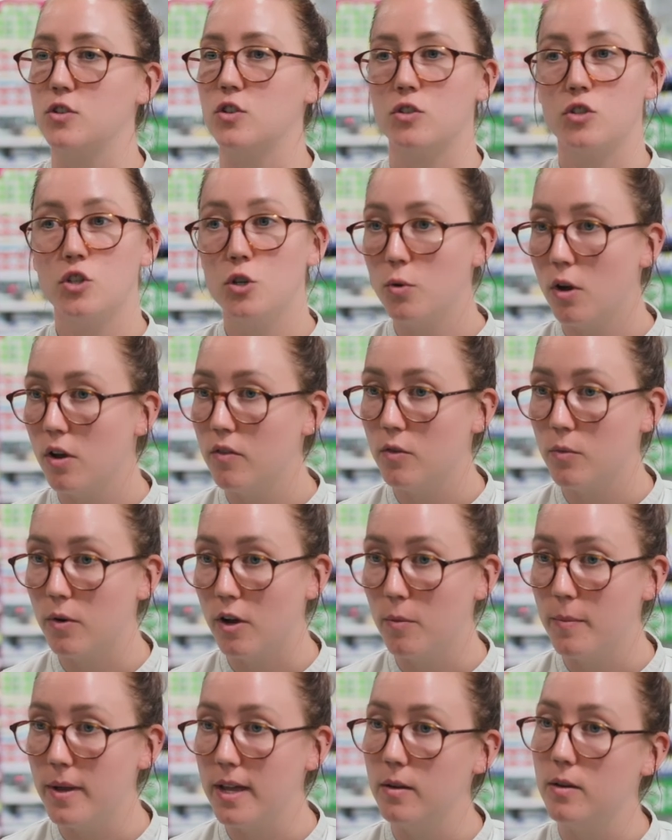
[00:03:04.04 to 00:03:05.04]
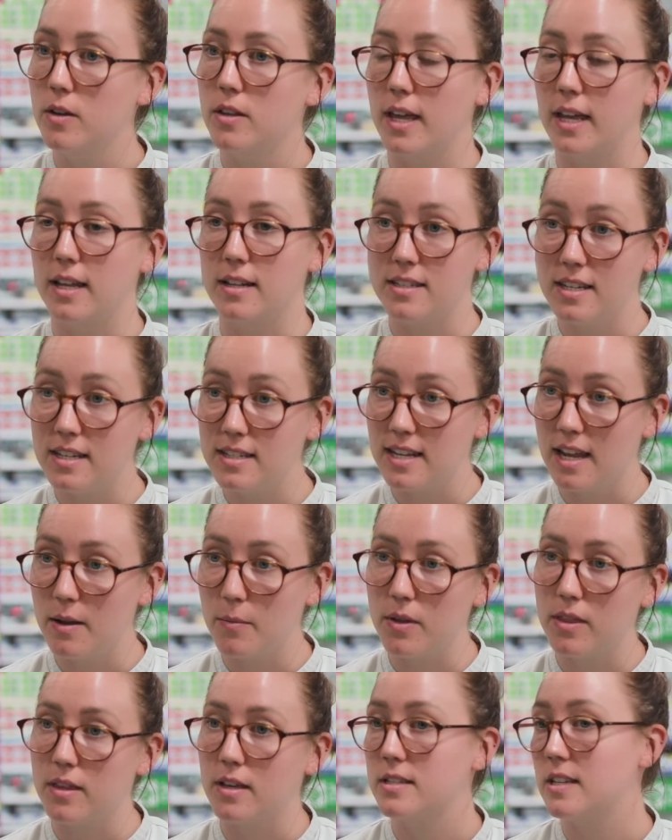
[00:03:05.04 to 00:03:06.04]
it's just too overwhelming, they can sit down
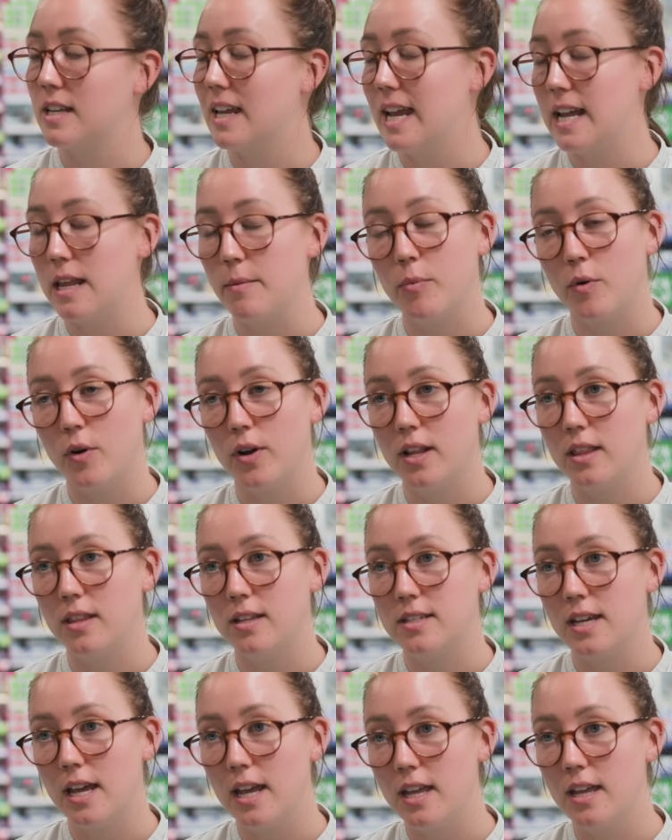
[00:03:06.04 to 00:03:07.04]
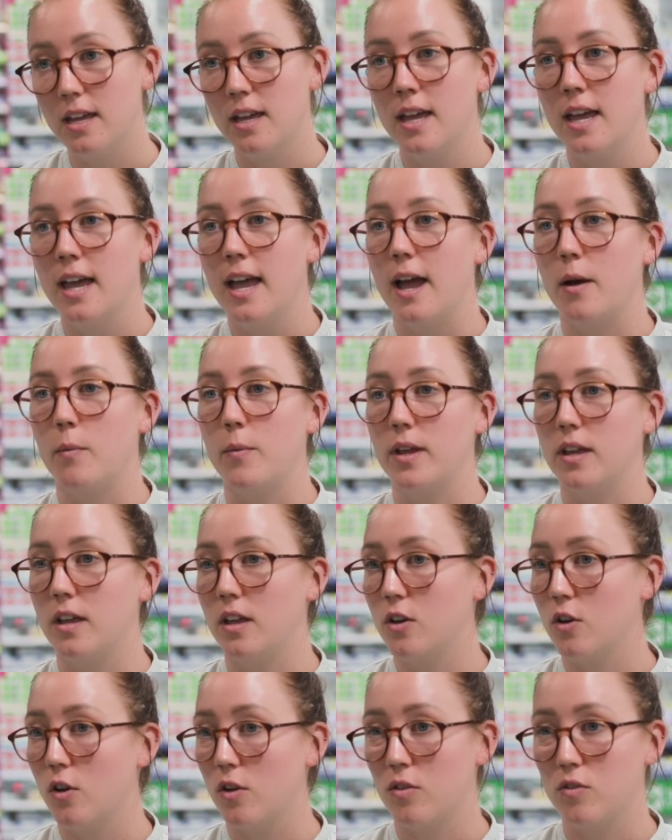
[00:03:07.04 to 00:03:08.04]
with us at any point in the day and we
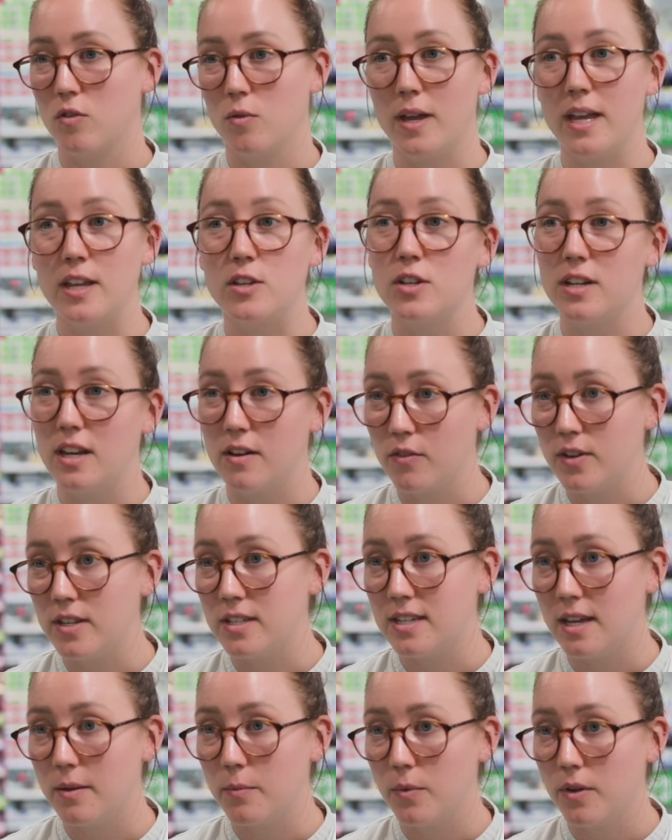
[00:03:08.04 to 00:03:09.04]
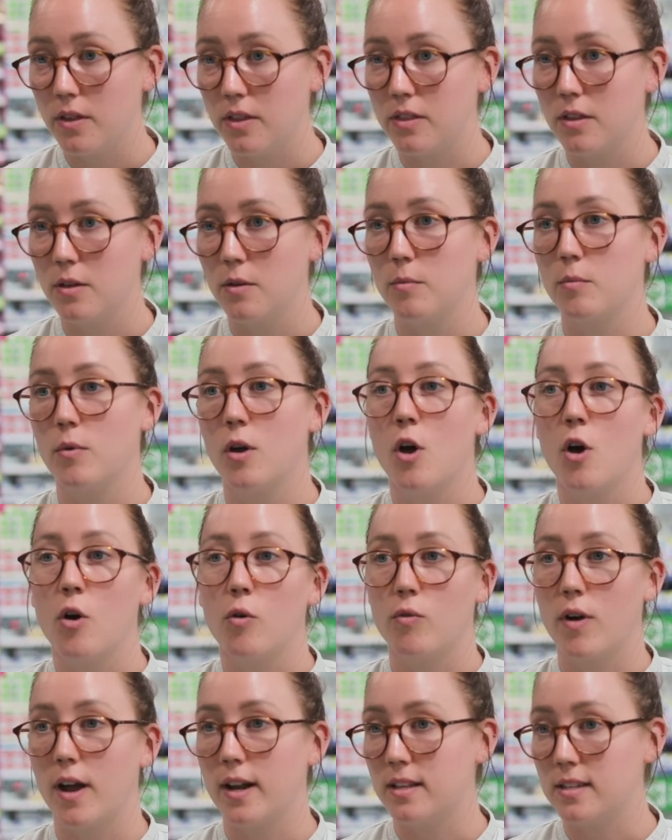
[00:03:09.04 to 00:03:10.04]
can go through each and every step with them,
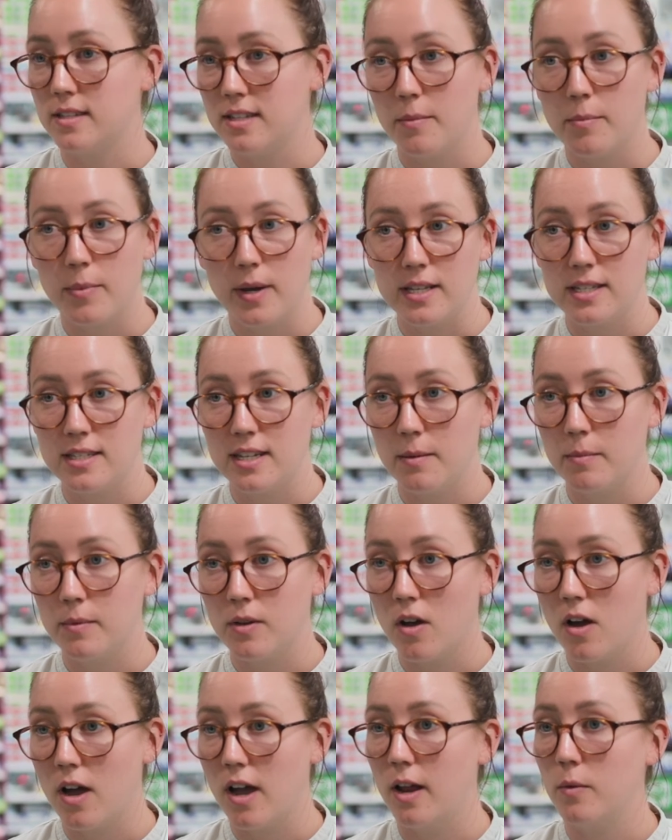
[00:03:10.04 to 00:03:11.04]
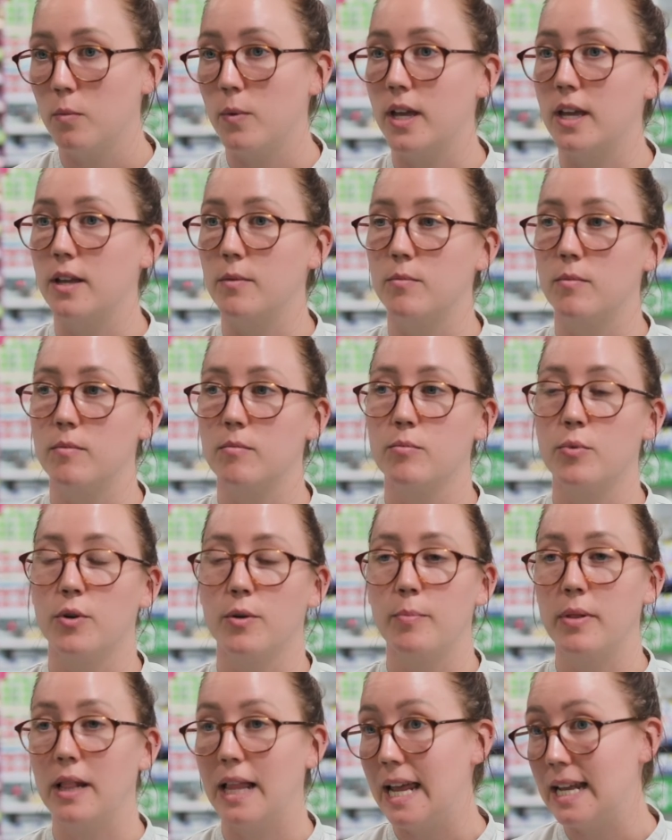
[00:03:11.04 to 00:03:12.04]
write a step-by-step guide, we can
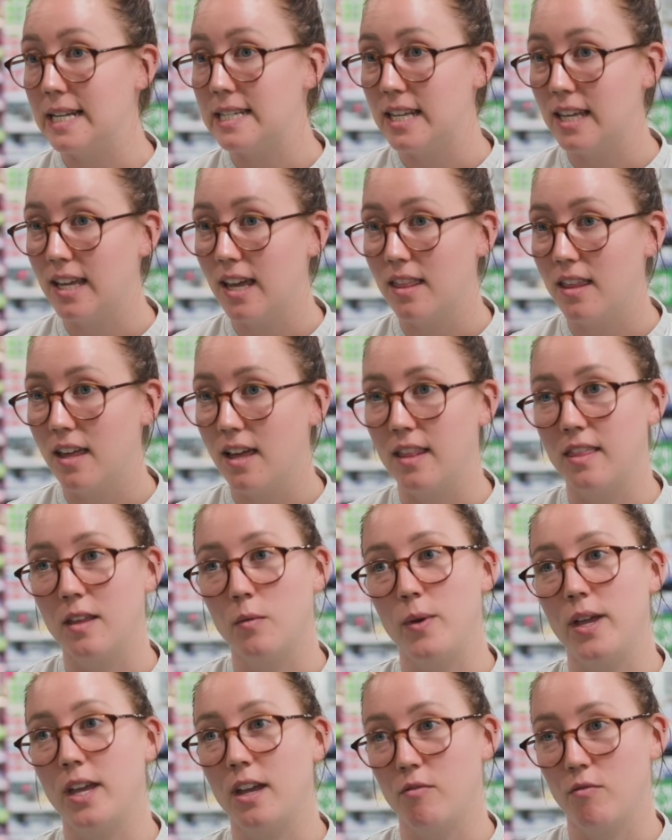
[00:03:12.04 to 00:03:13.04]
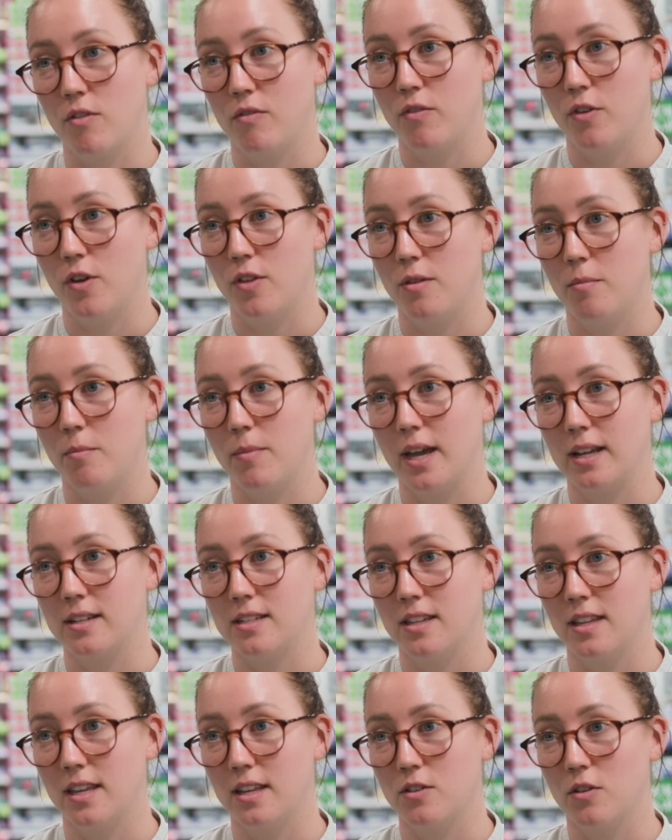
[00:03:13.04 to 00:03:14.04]
put a plan together, and then we can refer them back
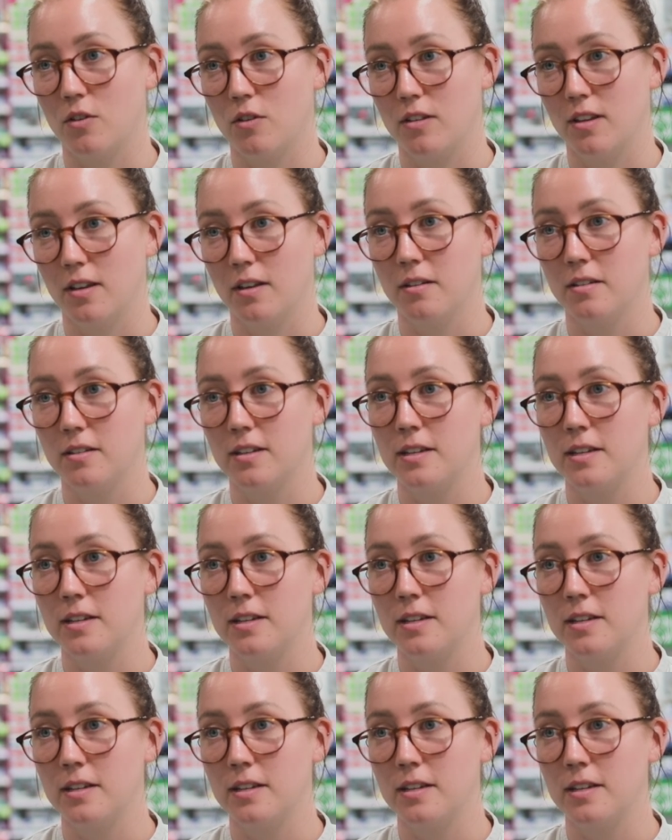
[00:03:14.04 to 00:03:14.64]
to their doctor.